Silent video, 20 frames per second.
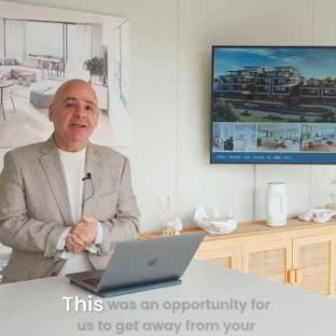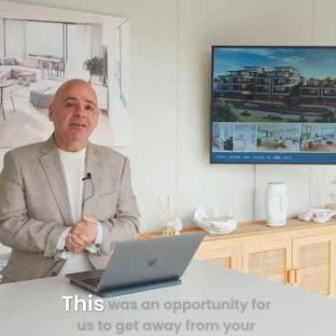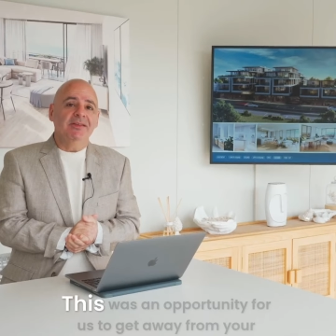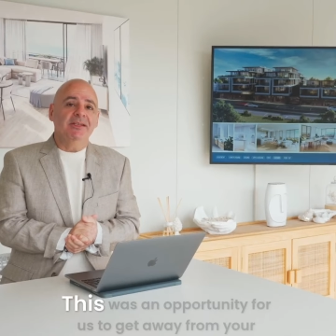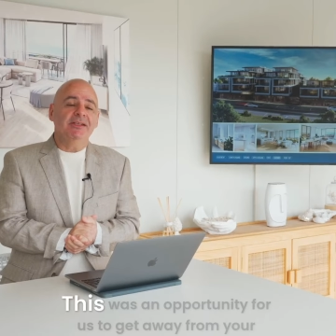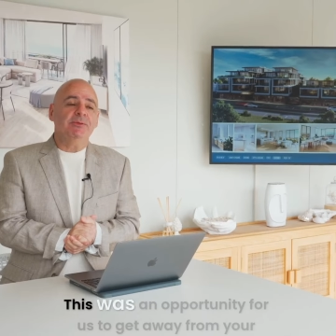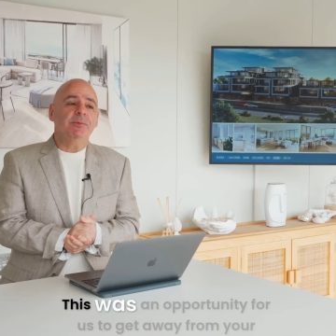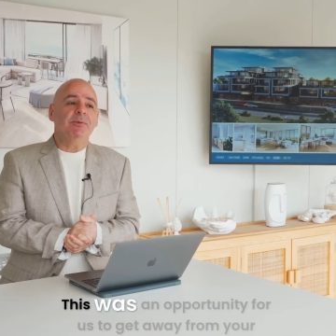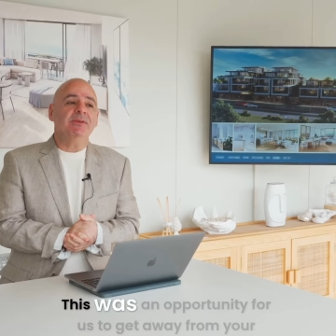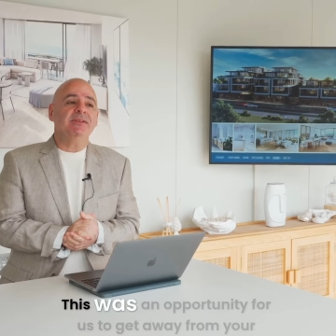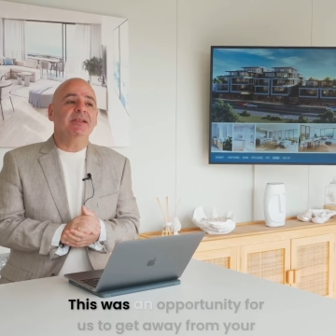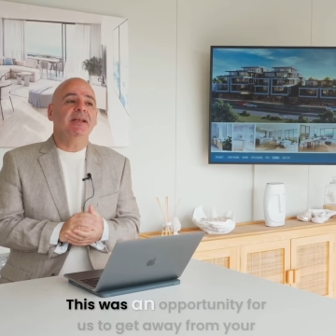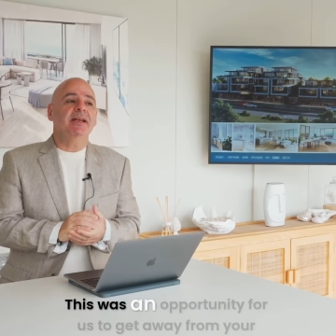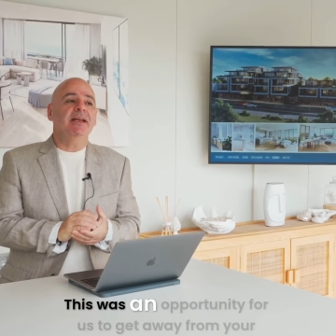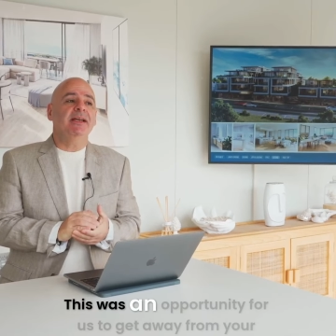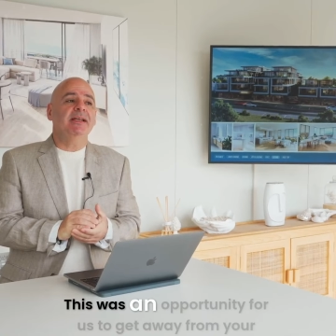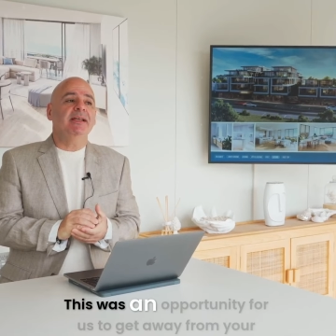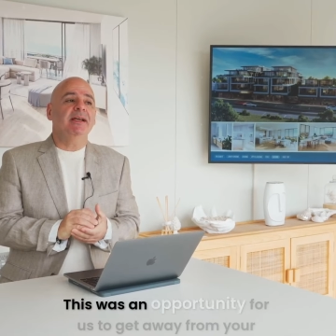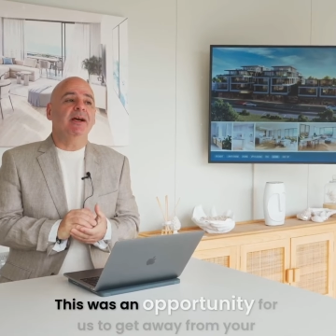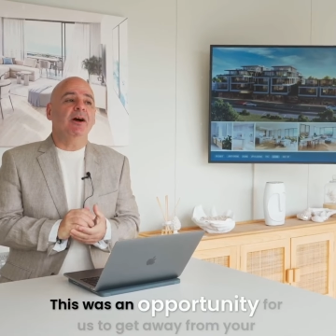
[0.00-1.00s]
This was
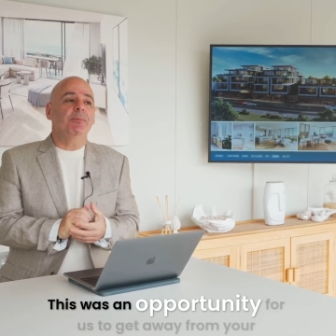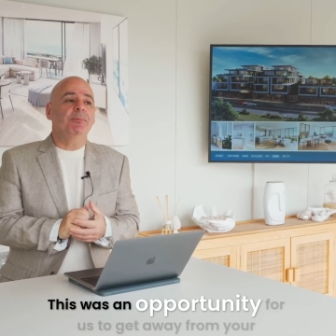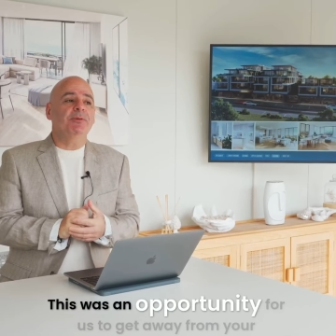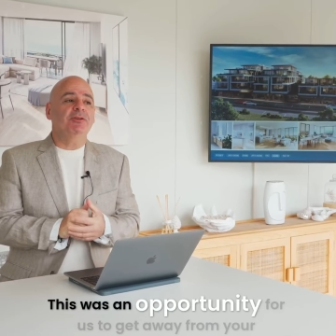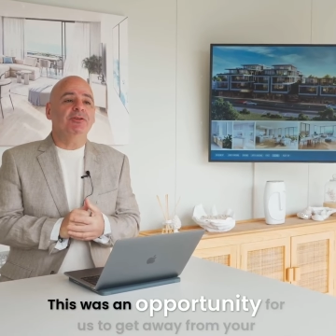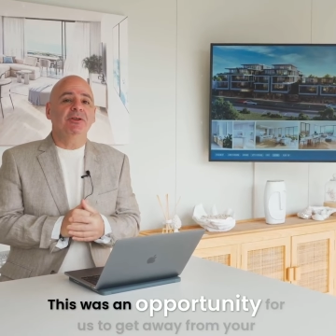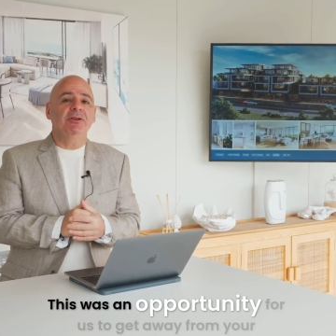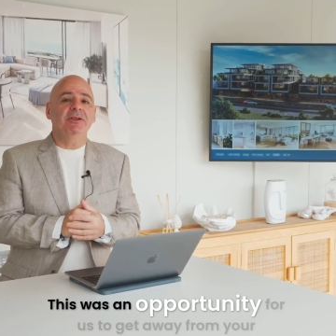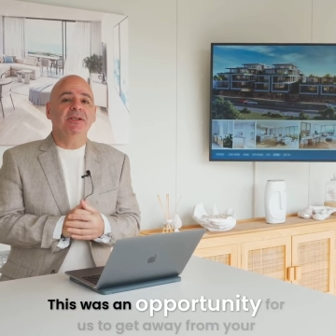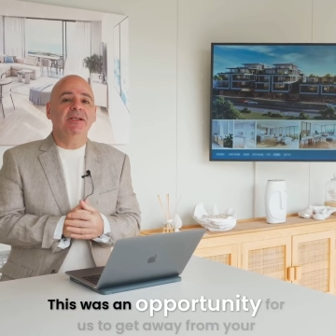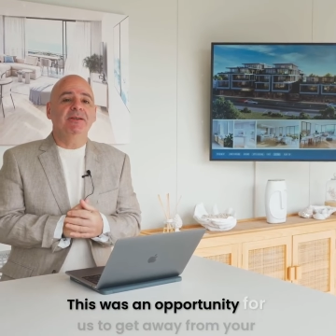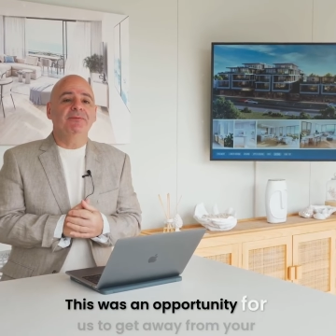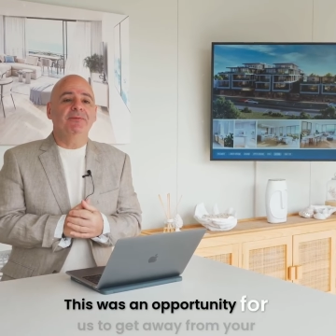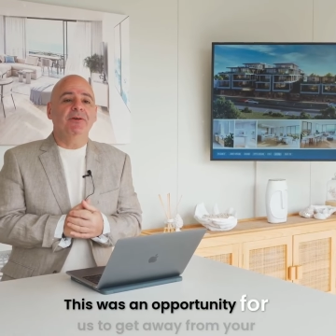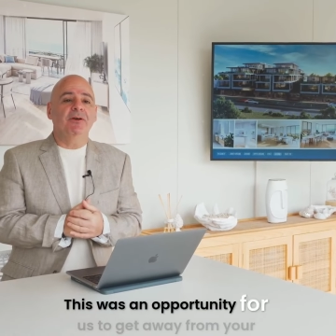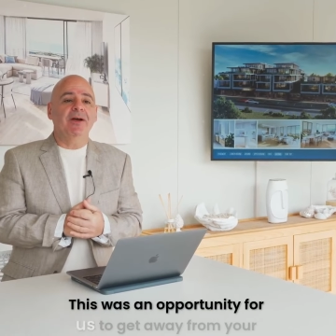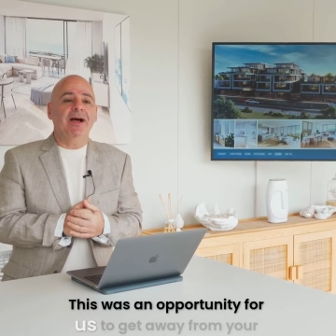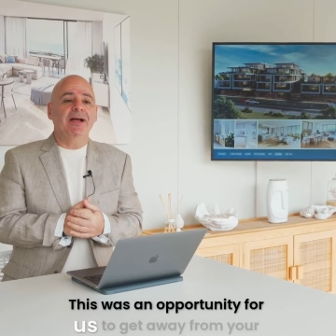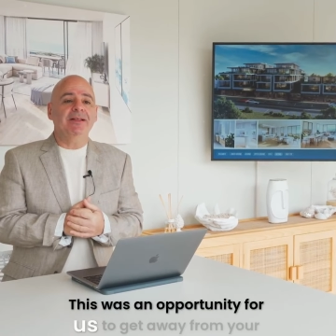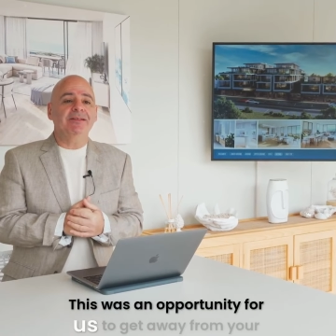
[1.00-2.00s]
an opportunity
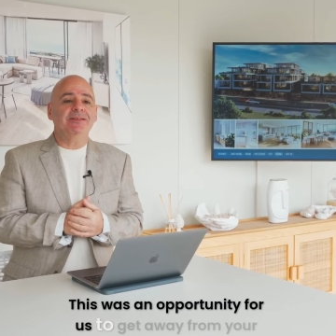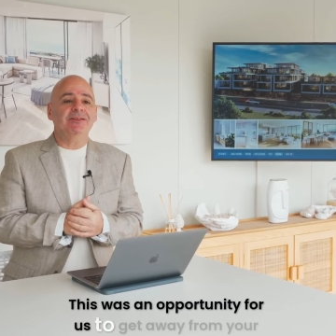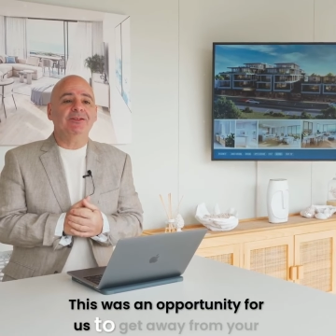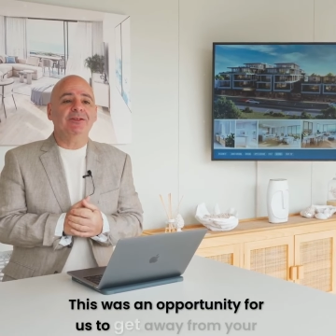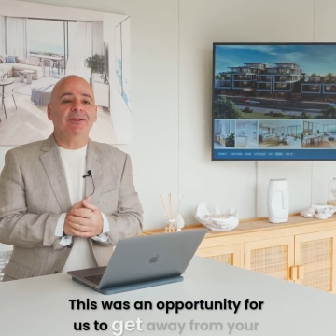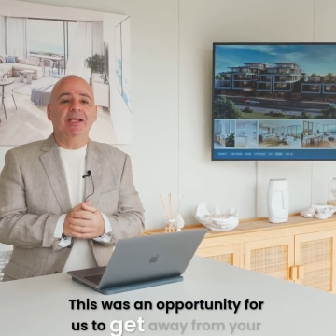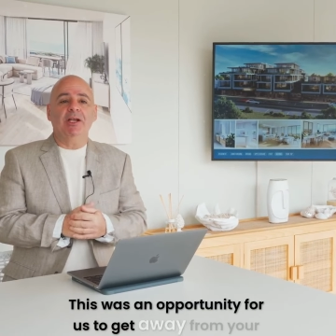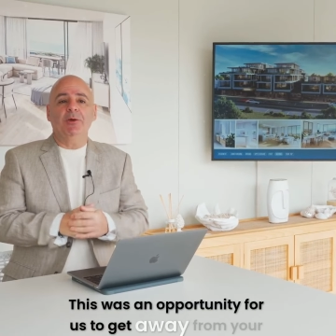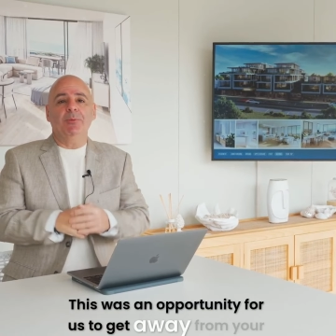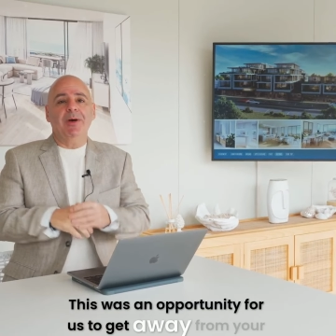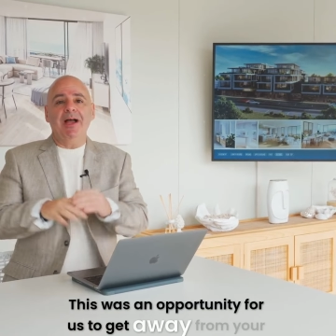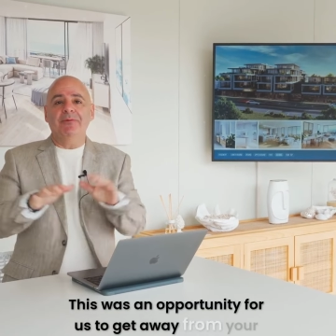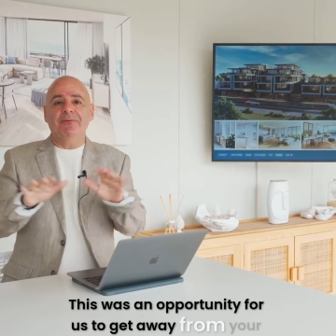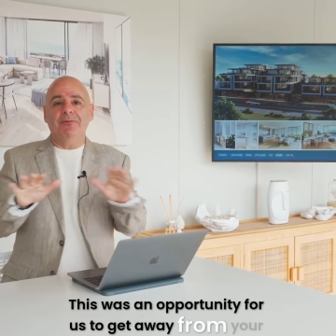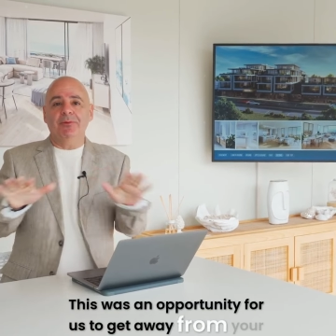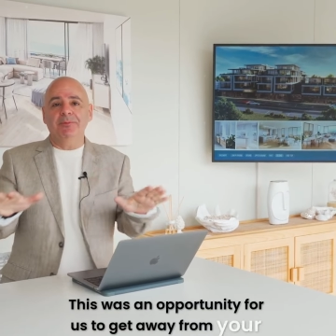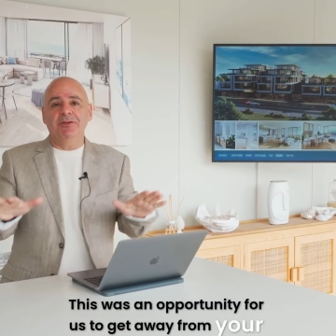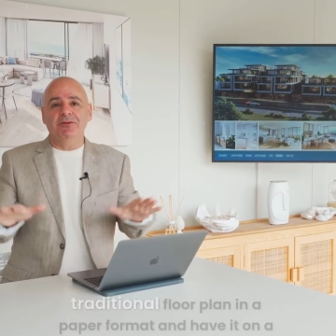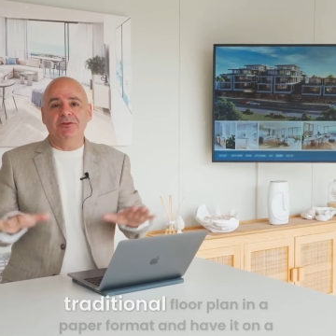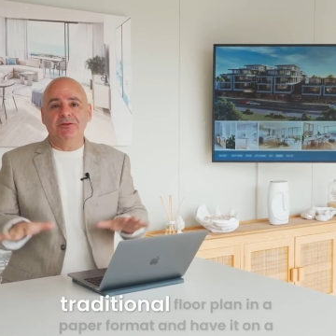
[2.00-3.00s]
for us to get away
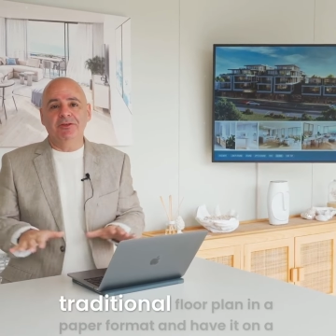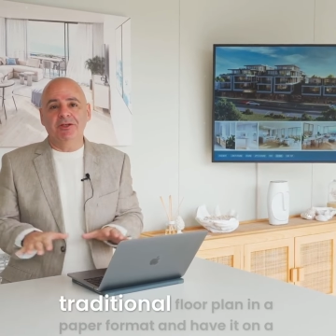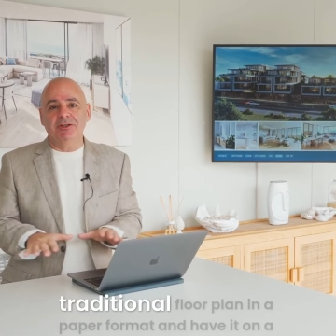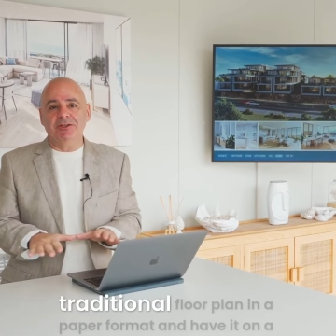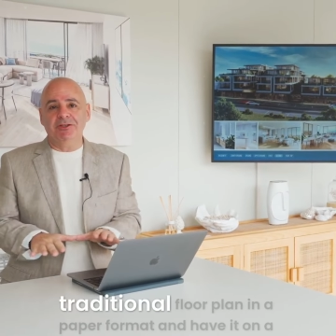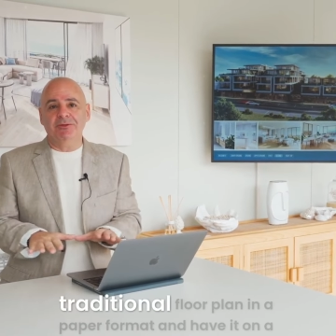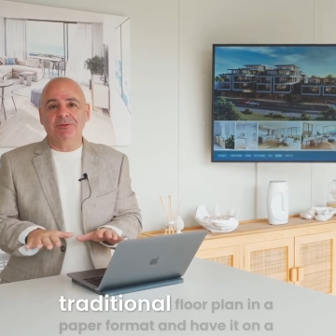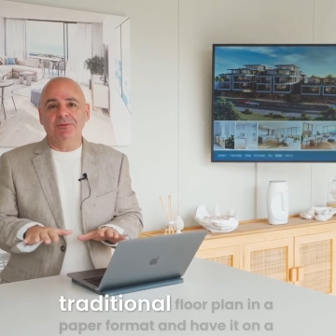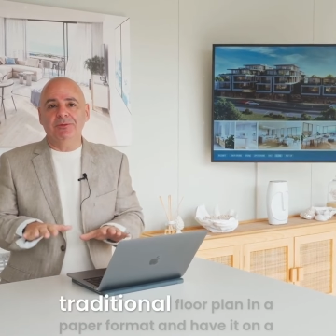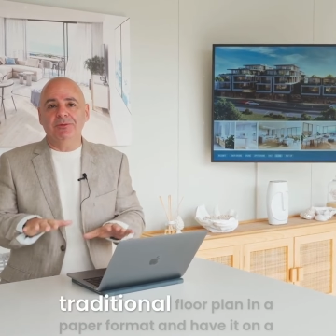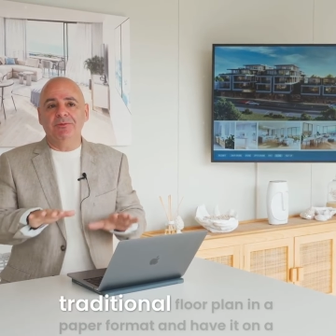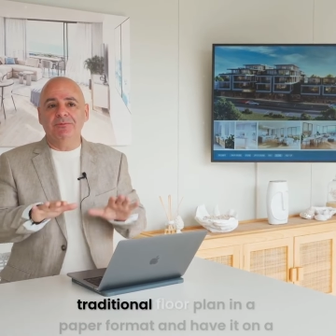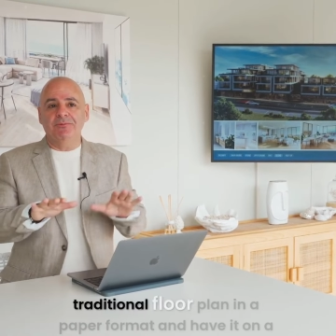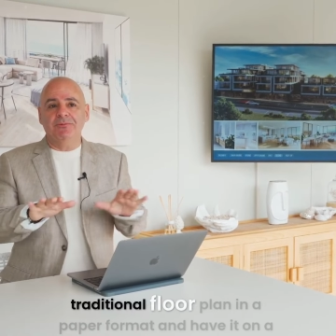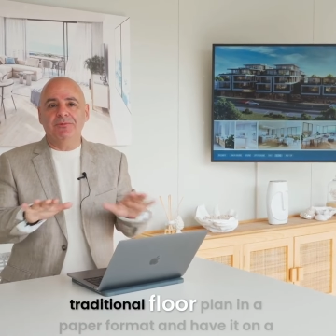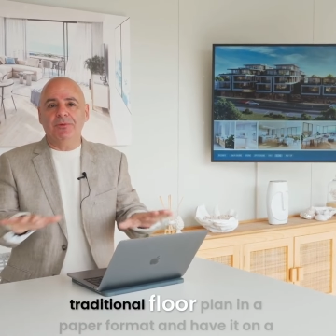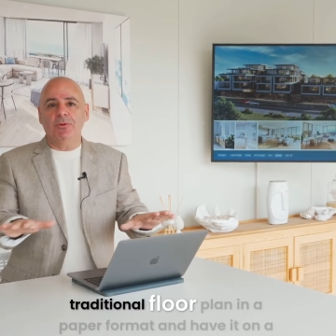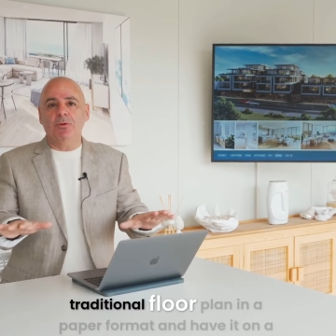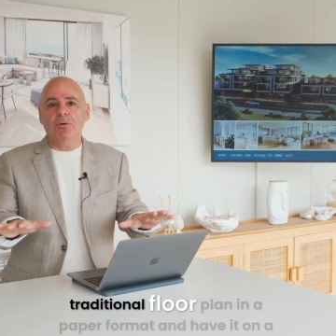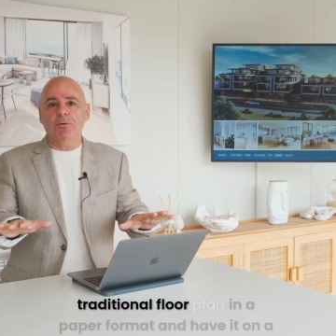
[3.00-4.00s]
from your traditional
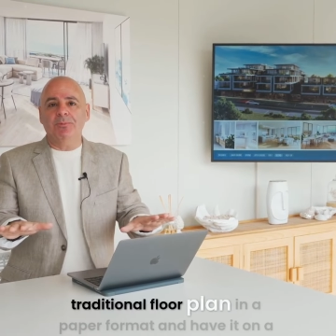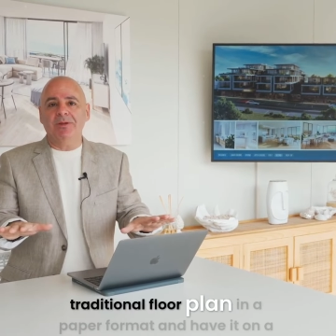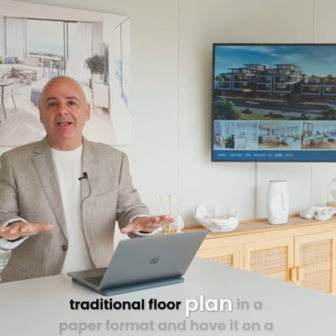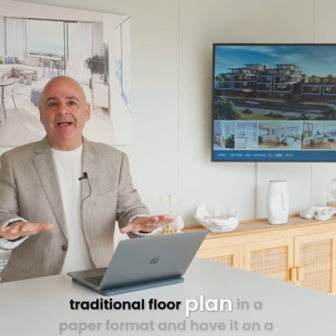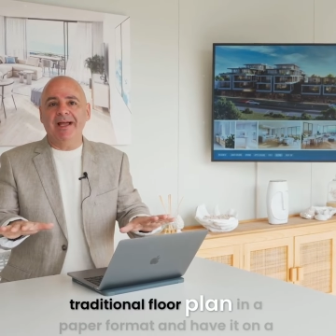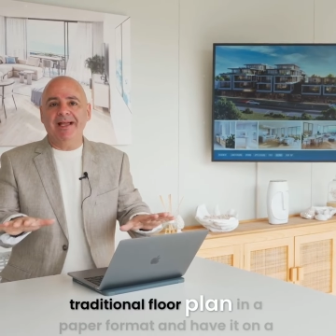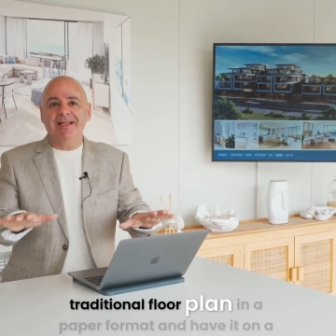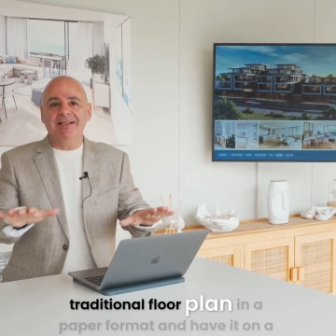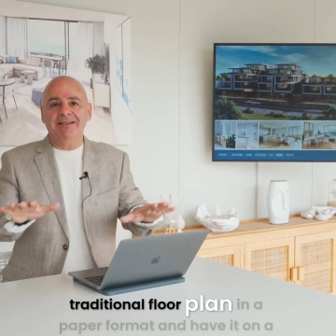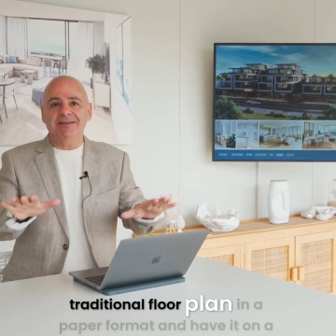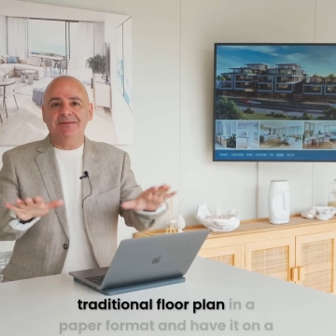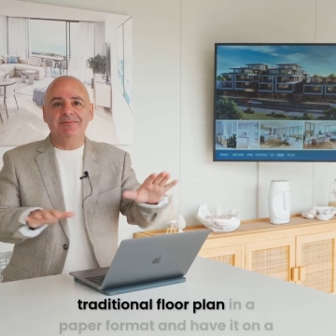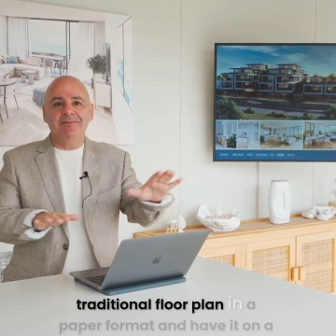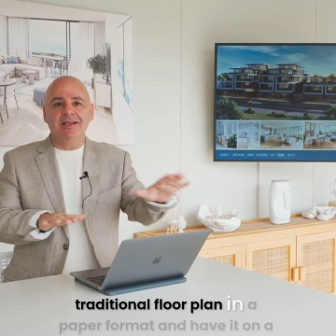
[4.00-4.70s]
floor plan